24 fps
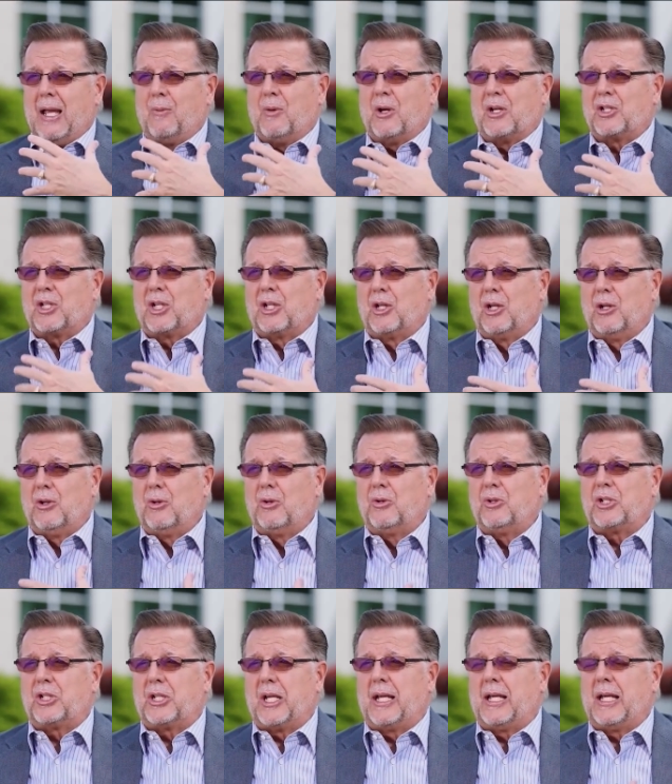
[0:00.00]
he was
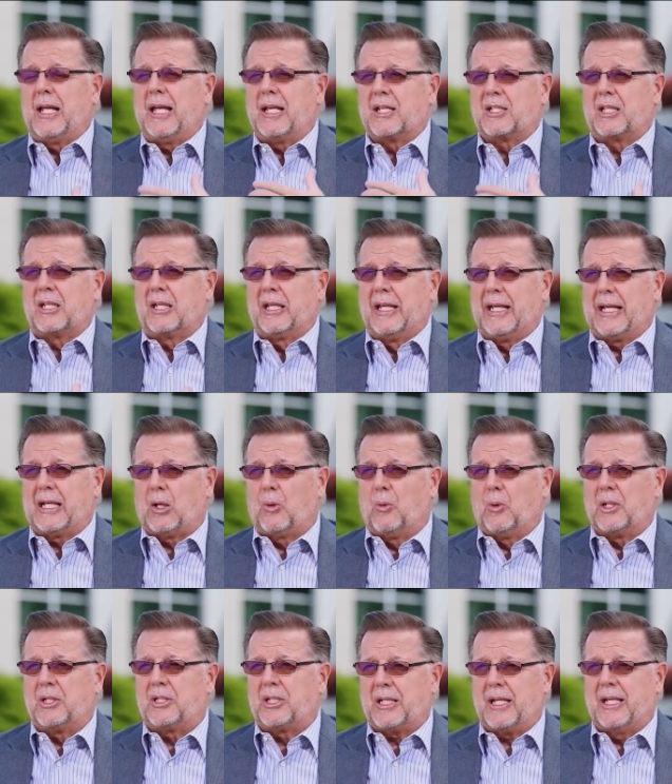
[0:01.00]
losing his
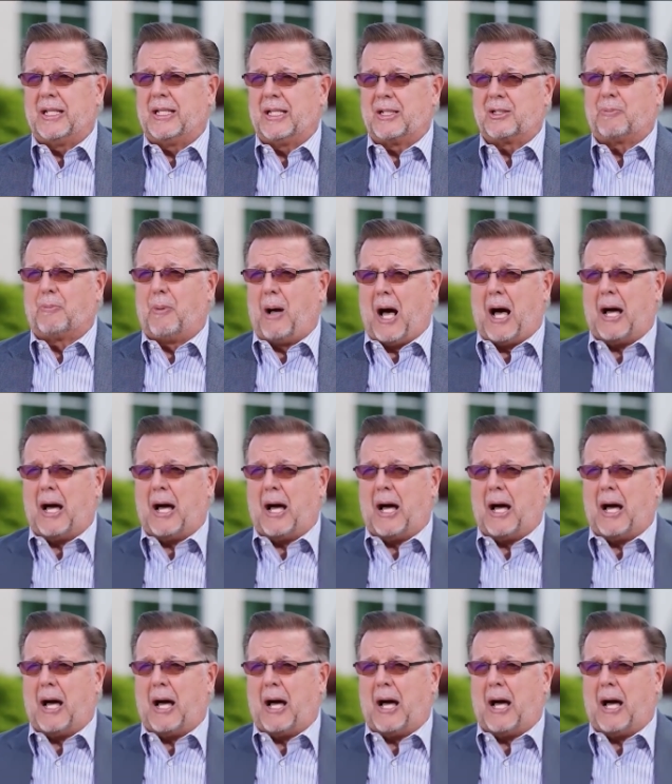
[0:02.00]
liquids in his